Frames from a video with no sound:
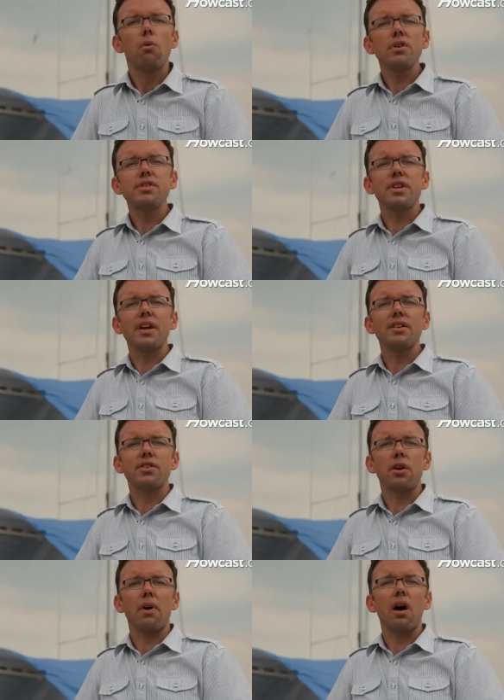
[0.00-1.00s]
Once you get
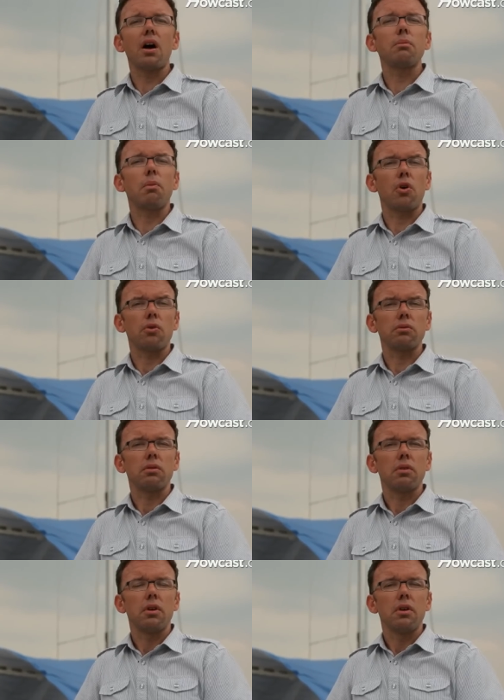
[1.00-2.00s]
yourself on a boat,
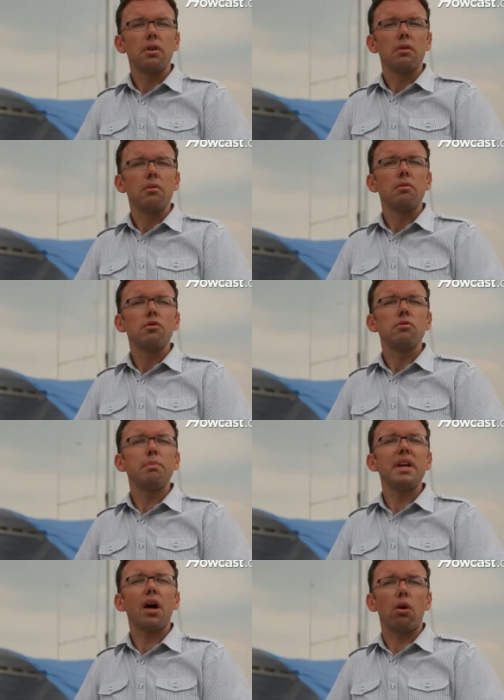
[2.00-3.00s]

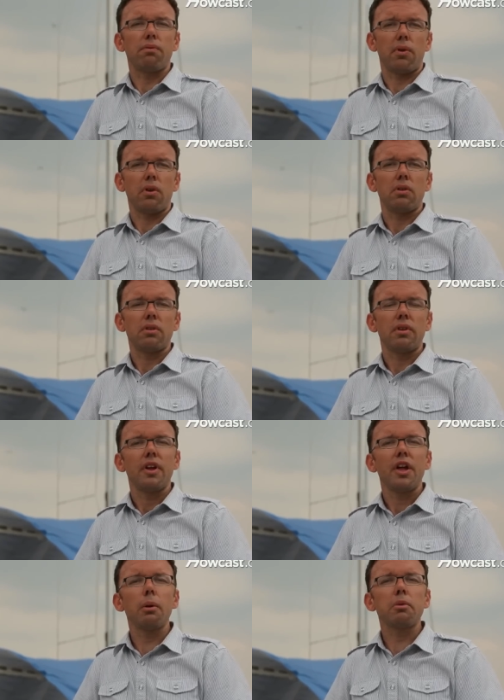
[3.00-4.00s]
be helpful.
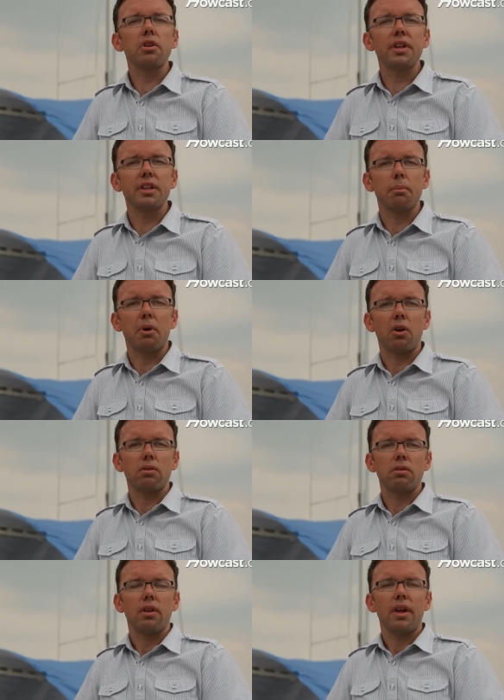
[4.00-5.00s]
Help clean the
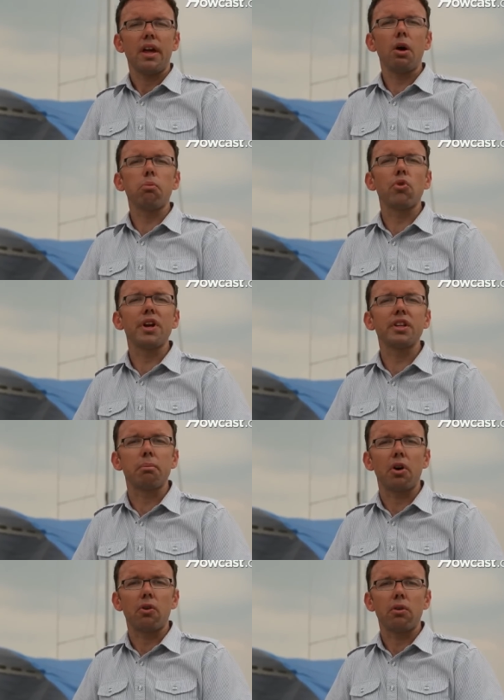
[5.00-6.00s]
boat. Help rig
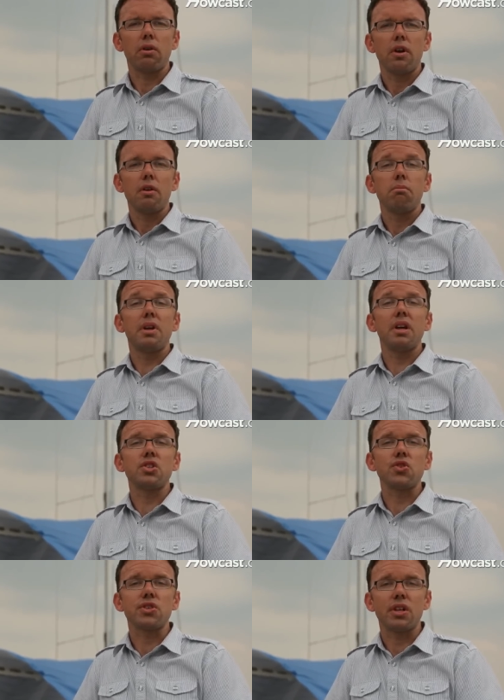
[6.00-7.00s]
the boat. Be
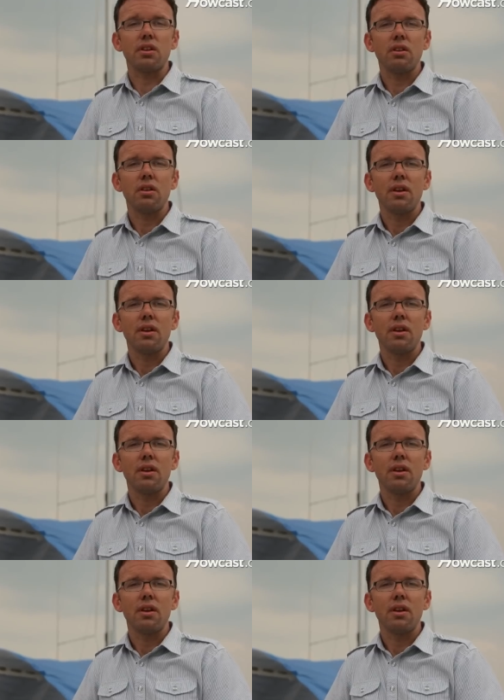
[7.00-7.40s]
interested.